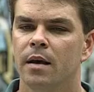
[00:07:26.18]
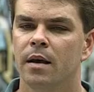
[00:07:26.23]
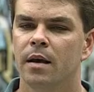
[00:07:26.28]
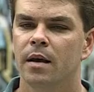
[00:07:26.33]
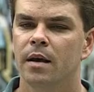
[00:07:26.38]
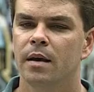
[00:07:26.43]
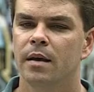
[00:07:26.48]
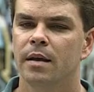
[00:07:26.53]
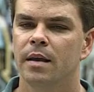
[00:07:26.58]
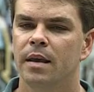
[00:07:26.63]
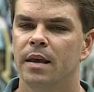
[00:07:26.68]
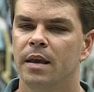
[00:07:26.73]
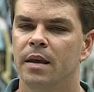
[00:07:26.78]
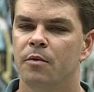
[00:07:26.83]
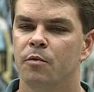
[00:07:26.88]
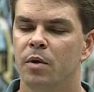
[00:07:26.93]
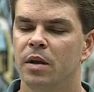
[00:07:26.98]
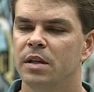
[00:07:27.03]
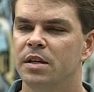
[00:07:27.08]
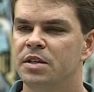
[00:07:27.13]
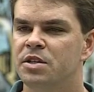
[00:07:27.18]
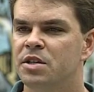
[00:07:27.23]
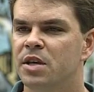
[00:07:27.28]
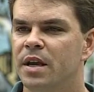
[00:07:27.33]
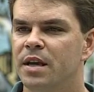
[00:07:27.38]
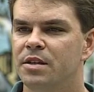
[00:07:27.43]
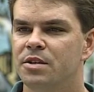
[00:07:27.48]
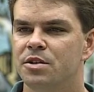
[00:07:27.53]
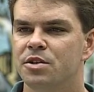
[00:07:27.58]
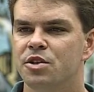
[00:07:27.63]
uh, it really
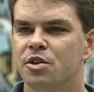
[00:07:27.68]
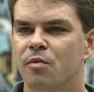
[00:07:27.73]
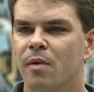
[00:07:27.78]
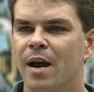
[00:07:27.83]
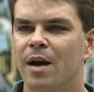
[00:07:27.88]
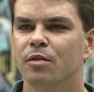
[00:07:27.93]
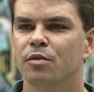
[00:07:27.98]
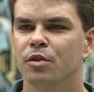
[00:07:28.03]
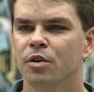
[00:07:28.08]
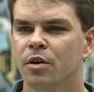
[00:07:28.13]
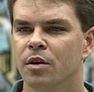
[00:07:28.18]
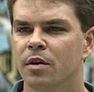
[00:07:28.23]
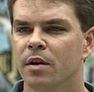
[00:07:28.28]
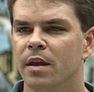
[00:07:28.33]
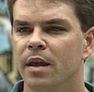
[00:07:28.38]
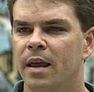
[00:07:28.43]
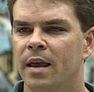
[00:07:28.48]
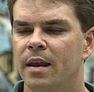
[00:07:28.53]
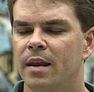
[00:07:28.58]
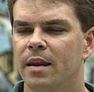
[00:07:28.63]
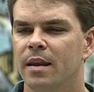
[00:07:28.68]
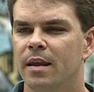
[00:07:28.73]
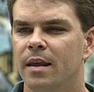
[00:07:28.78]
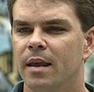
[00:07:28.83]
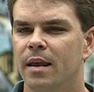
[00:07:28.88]
changes your outlook, and